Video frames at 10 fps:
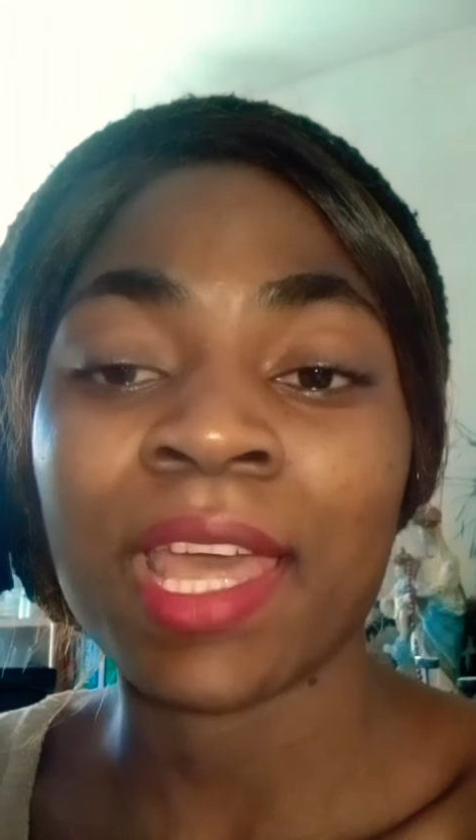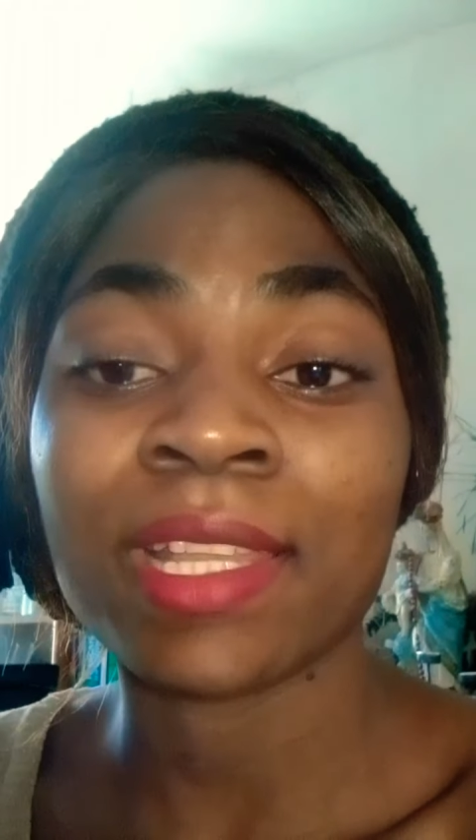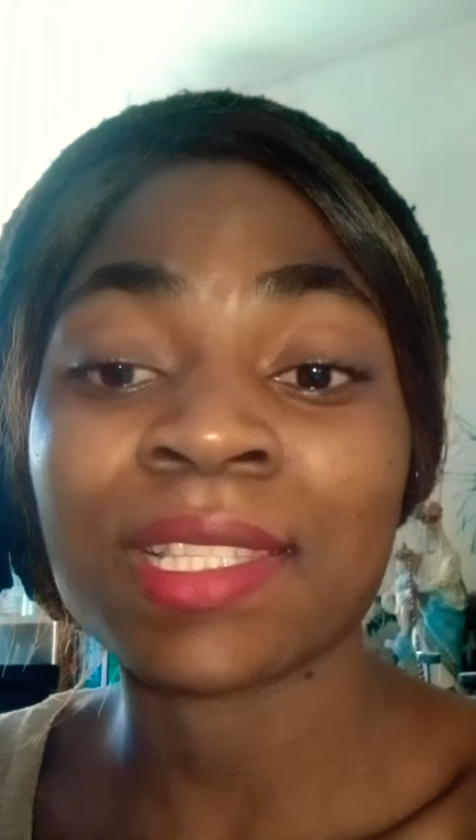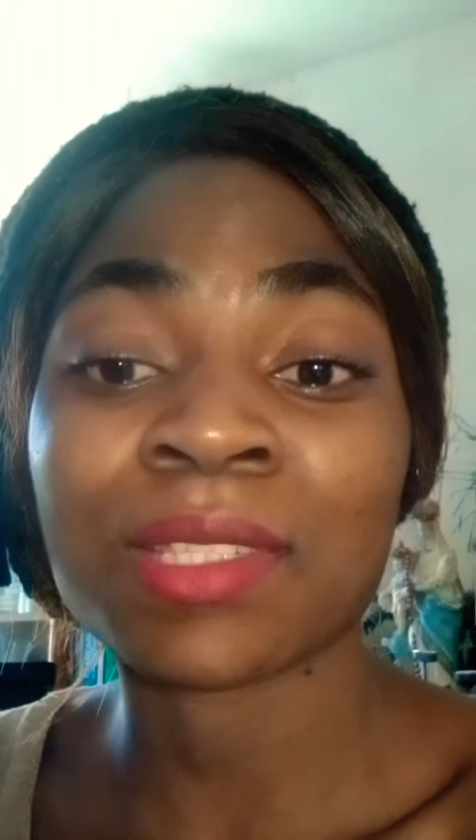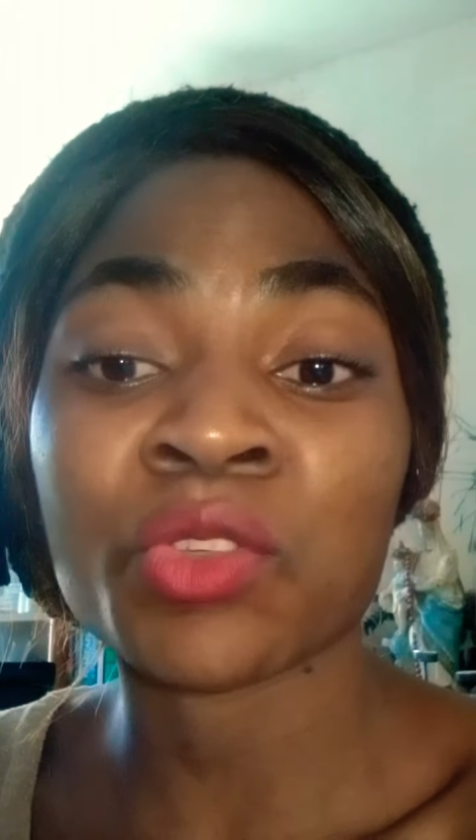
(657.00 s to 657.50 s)

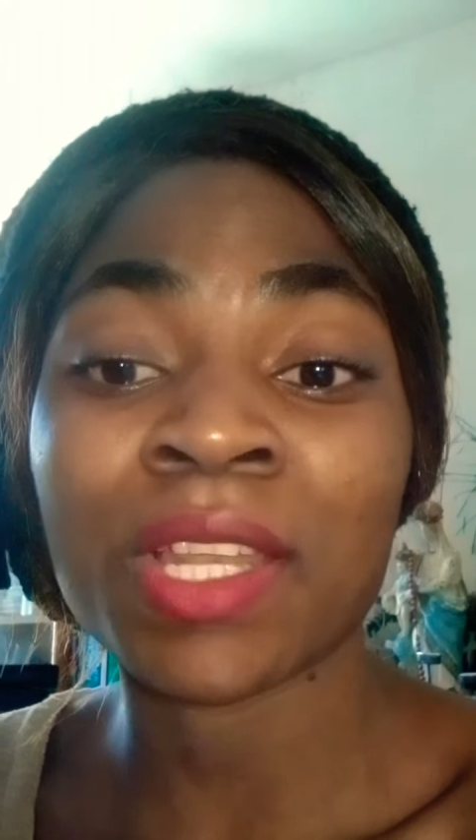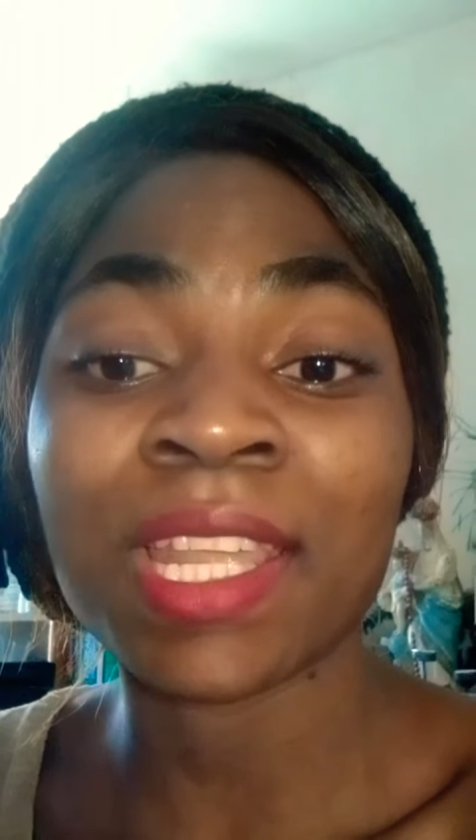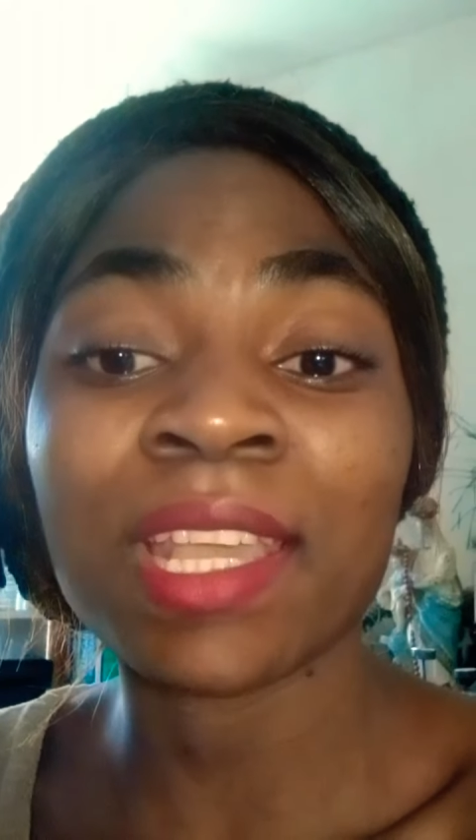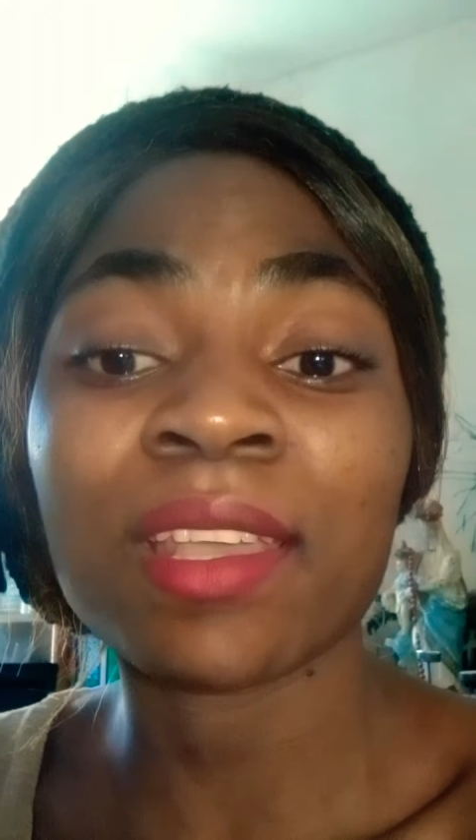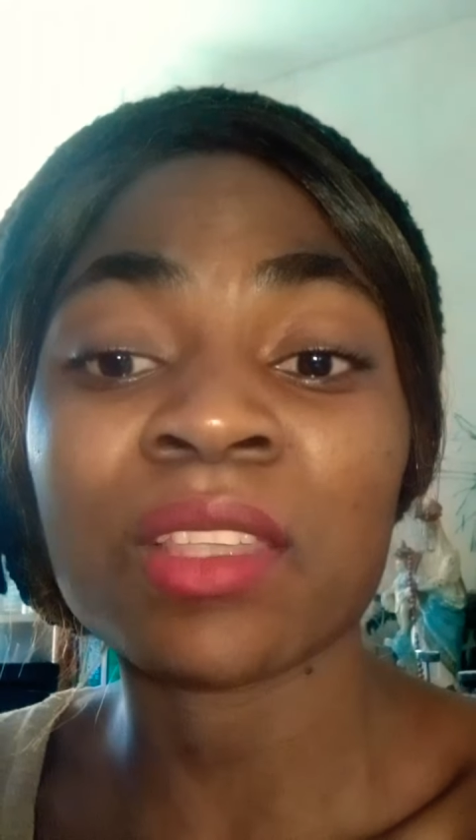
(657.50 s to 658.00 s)
And it's
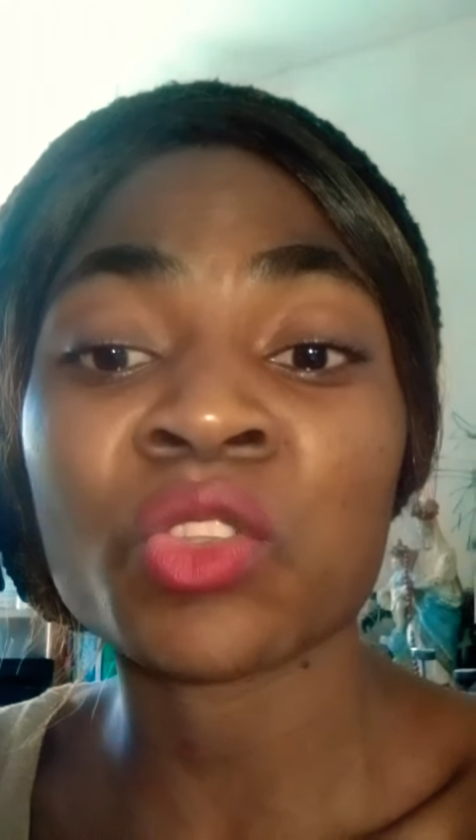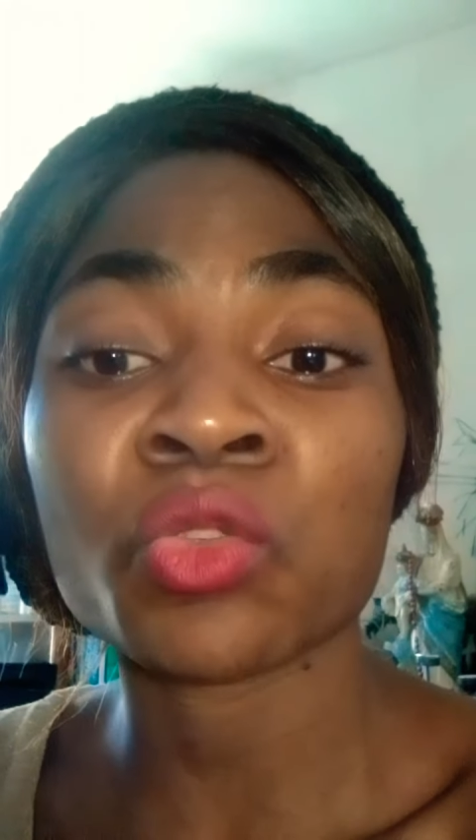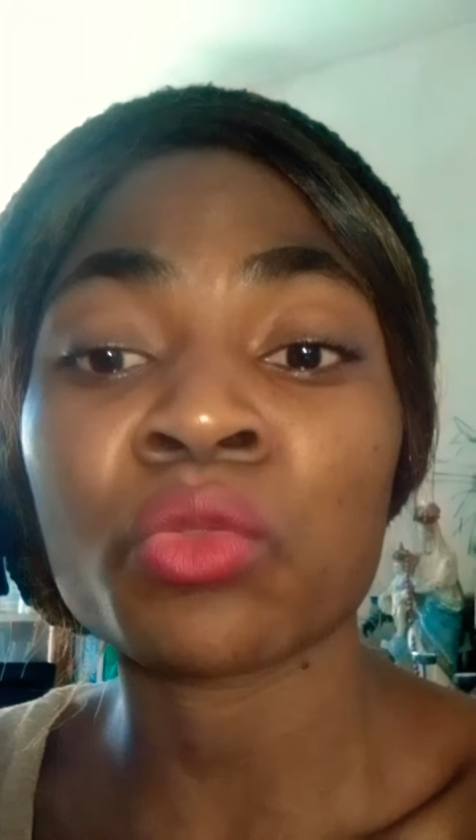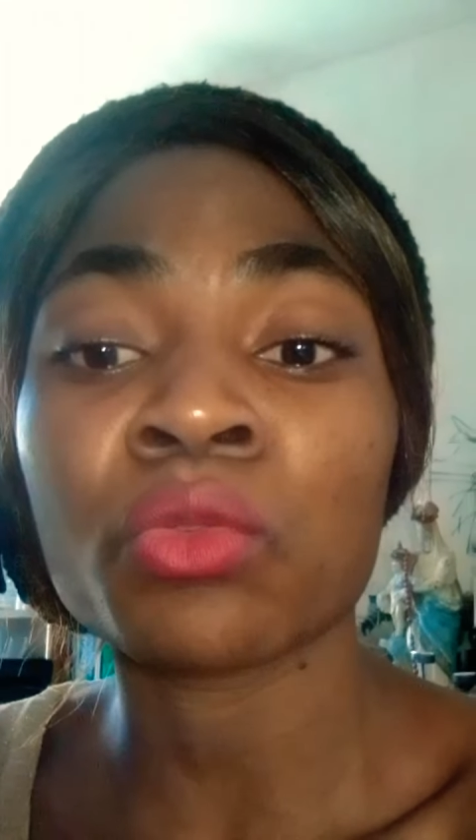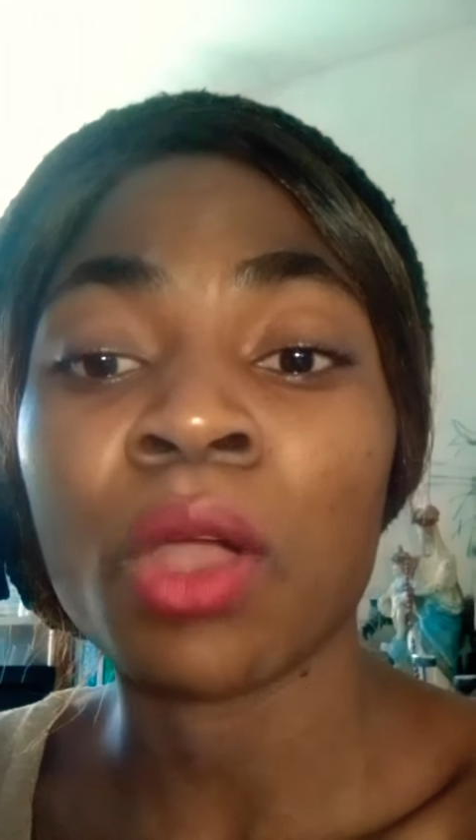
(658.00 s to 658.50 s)
linked
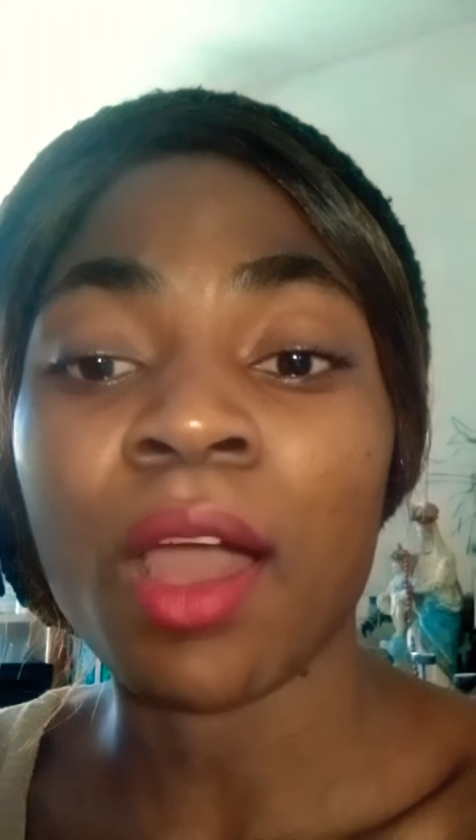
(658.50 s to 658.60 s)
to